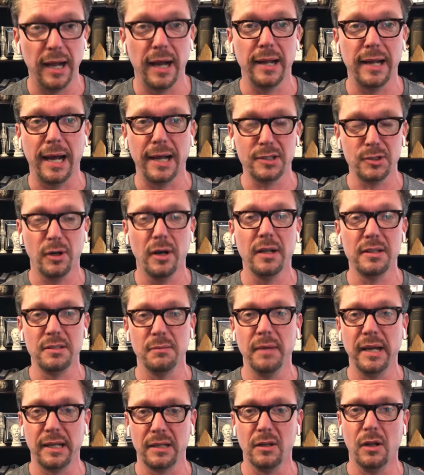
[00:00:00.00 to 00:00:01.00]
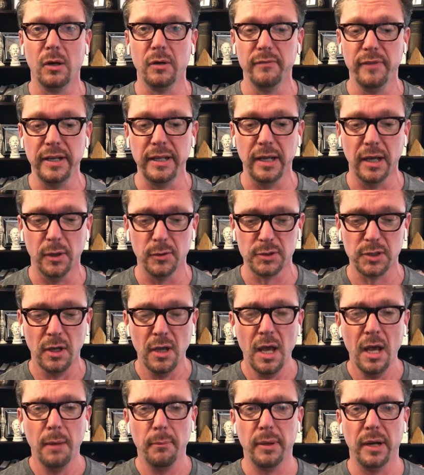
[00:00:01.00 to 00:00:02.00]
I, I try not to make long videos,
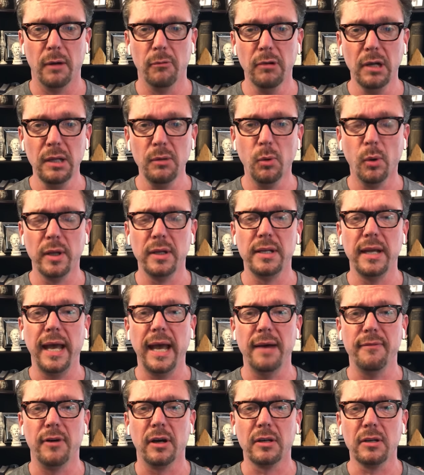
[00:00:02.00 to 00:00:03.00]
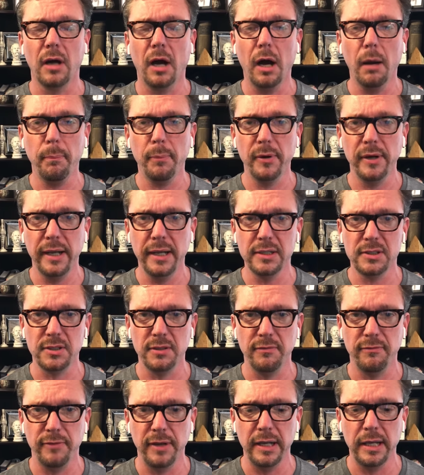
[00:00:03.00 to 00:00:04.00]
but I really wanted to have a
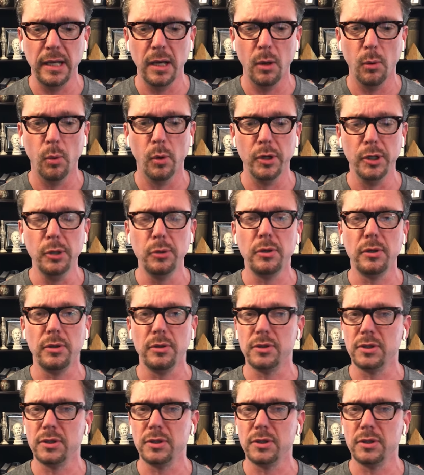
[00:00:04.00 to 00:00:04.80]
comprehensive video where you,